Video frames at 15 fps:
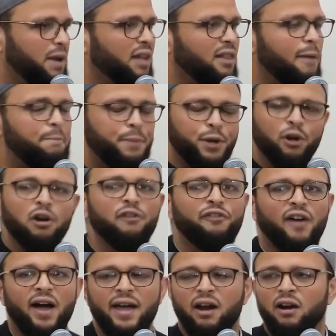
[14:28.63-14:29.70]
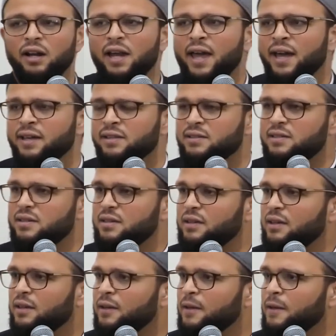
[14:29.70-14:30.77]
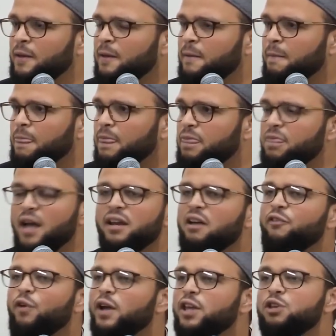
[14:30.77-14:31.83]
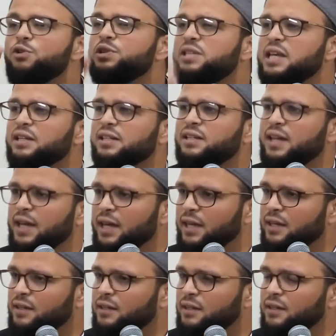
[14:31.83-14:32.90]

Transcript: May Allah purify our lands. None of what you see today.